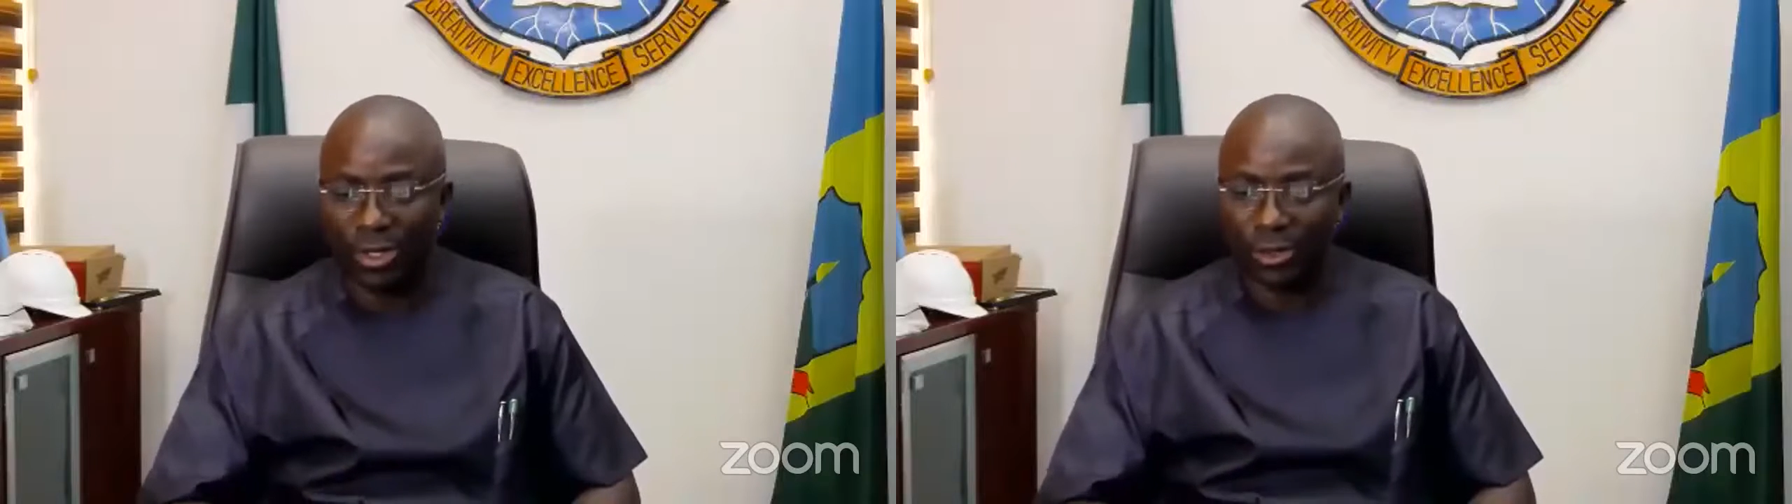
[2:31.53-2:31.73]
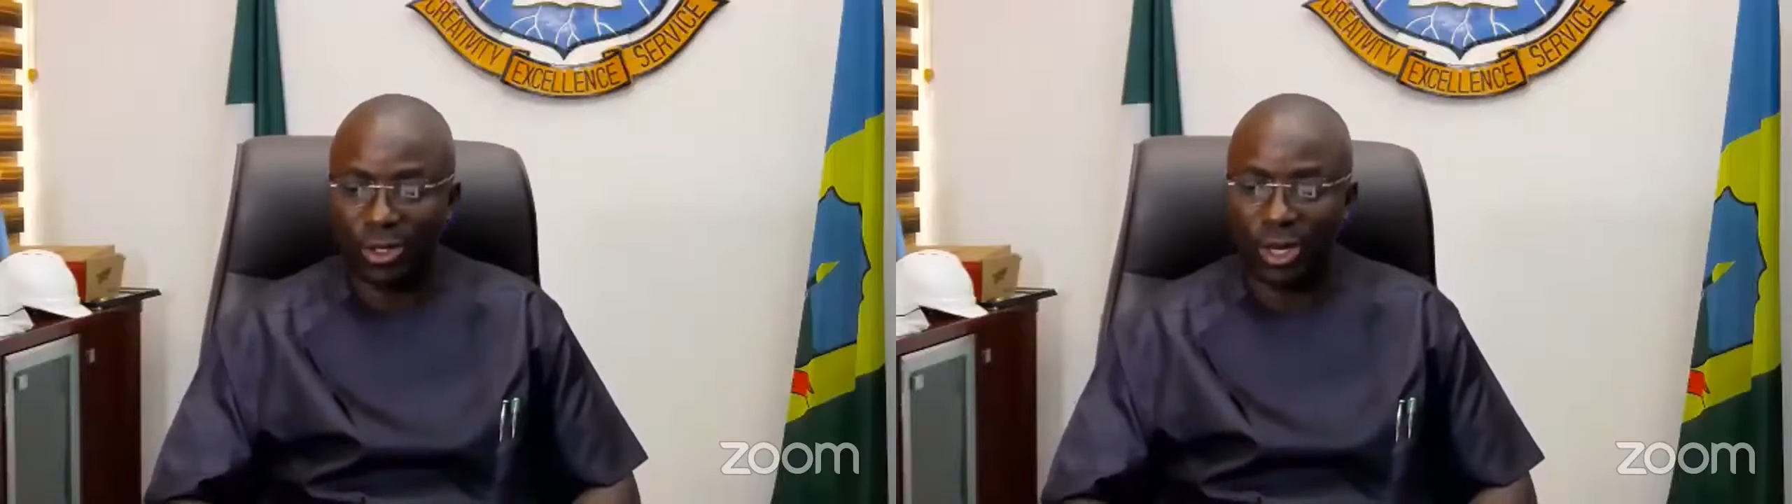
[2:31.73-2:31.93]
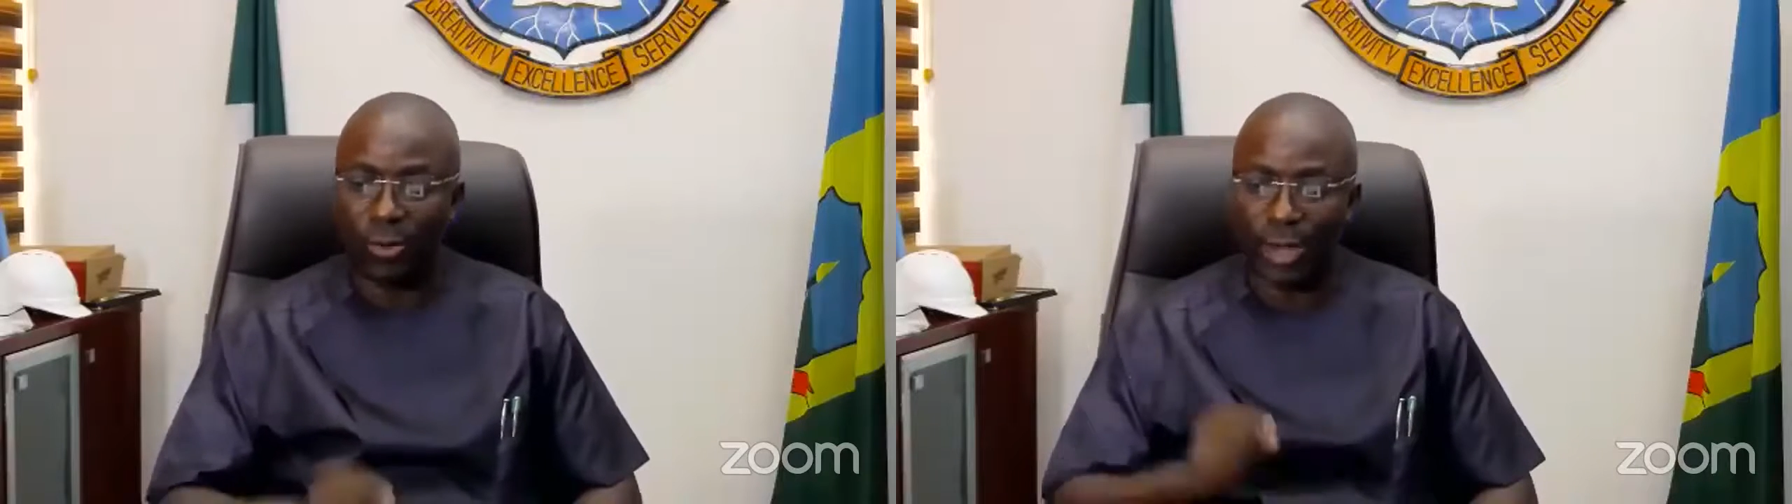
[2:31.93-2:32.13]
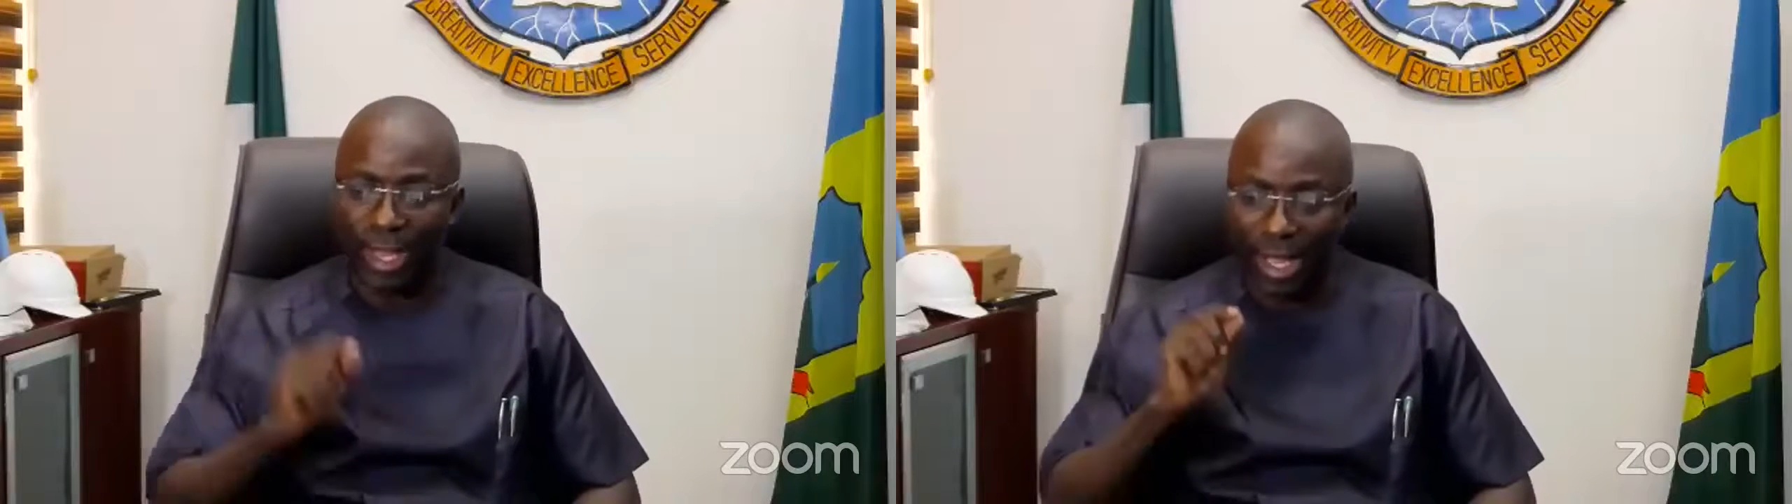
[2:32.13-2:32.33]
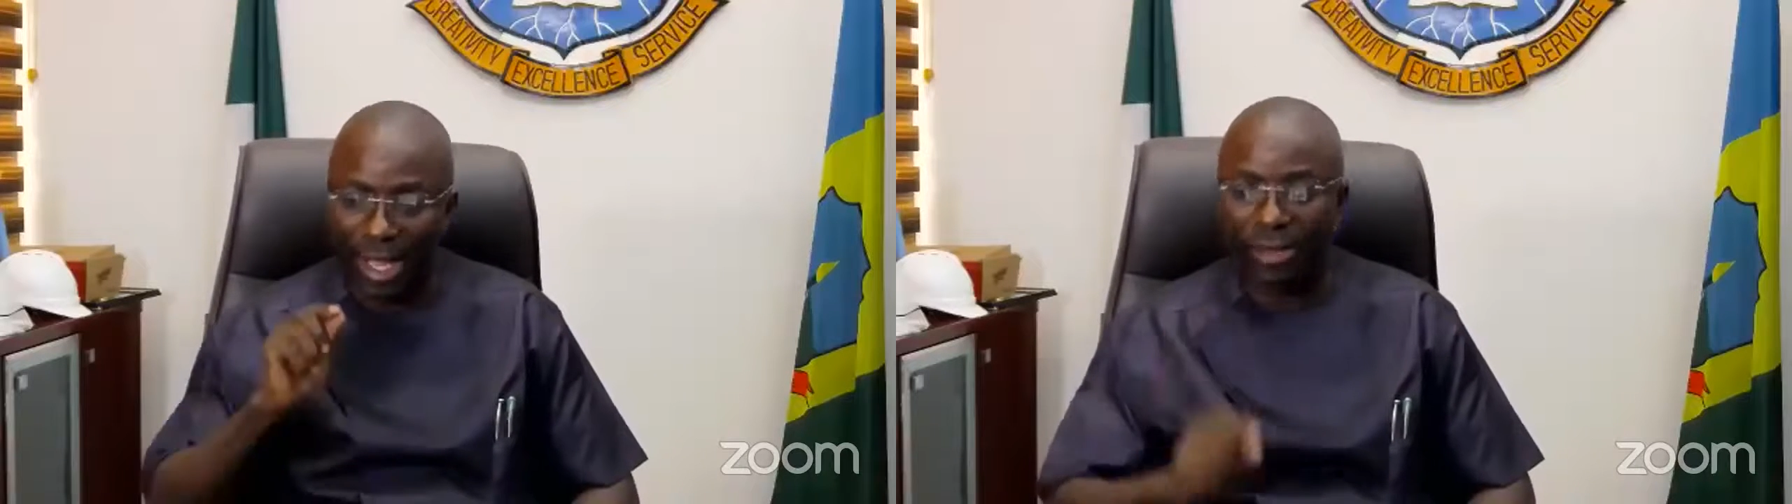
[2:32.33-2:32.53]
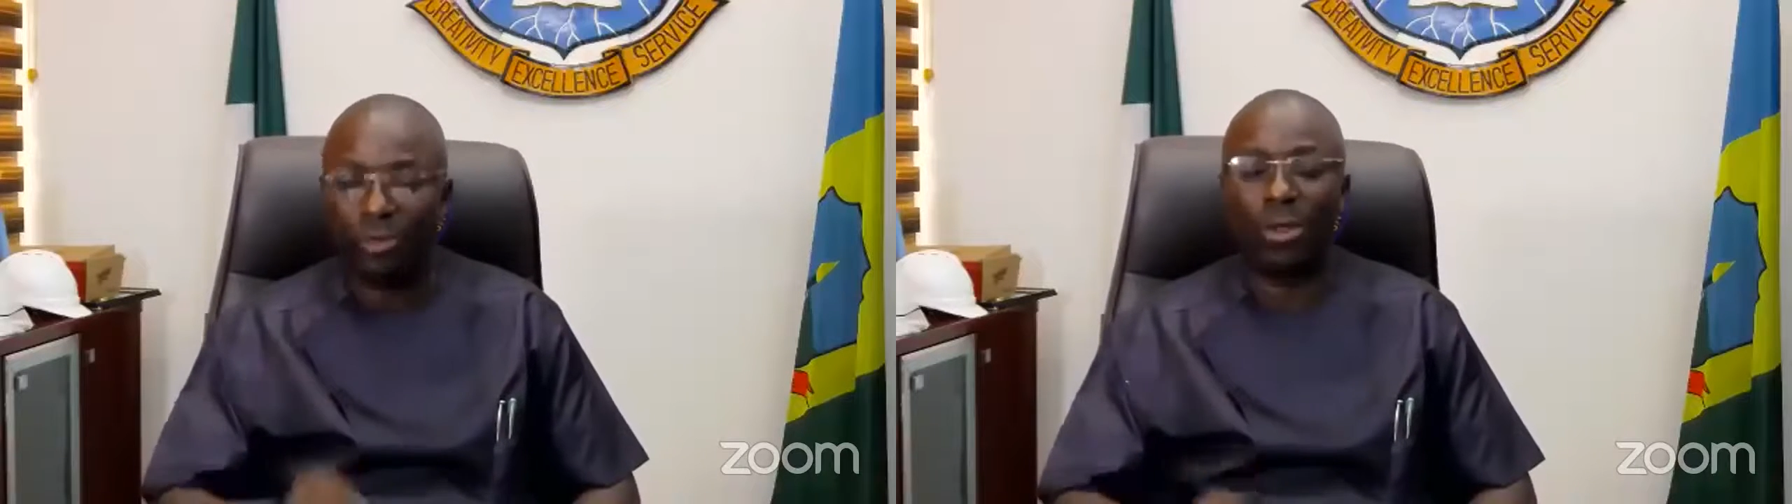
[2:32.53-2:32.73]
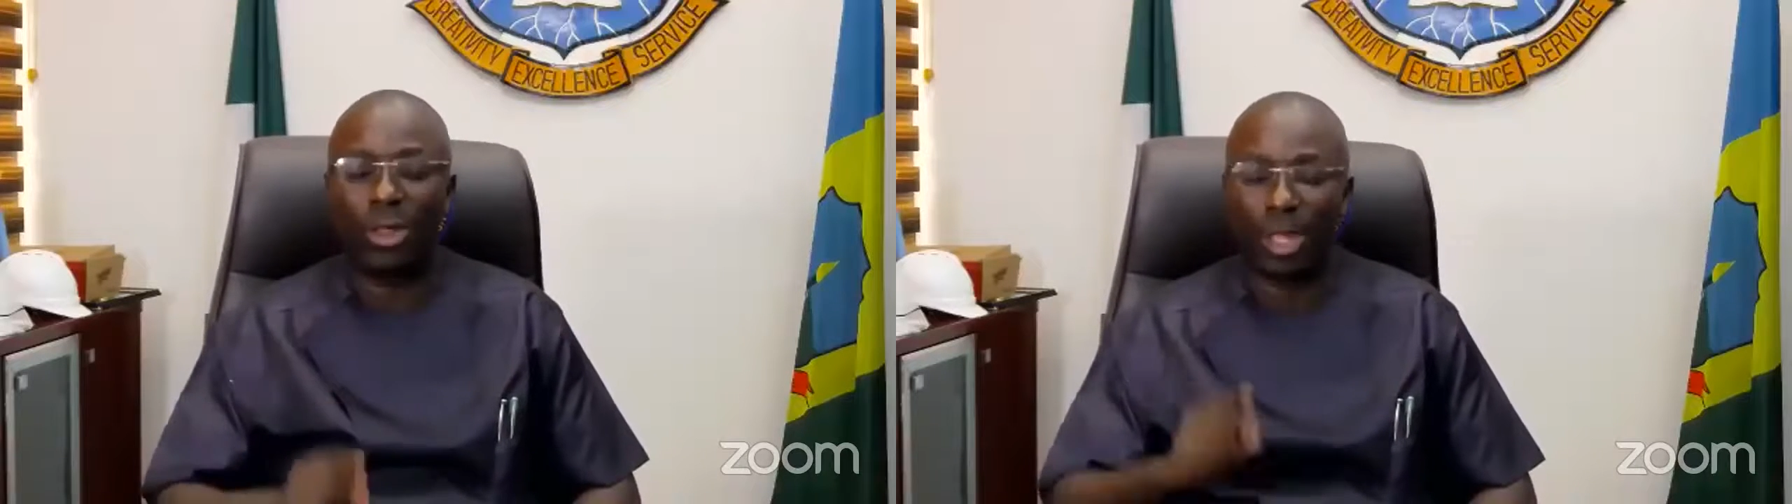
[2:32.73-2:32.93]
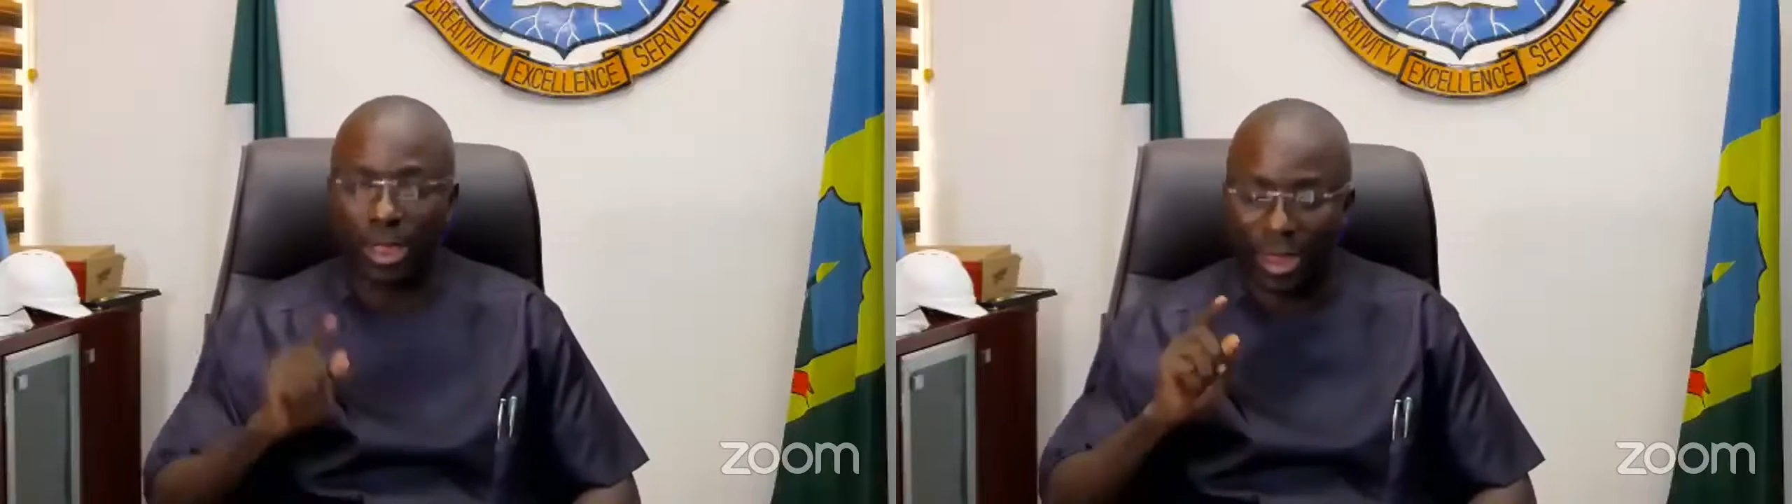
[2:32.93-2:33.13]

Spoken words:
so that we handle the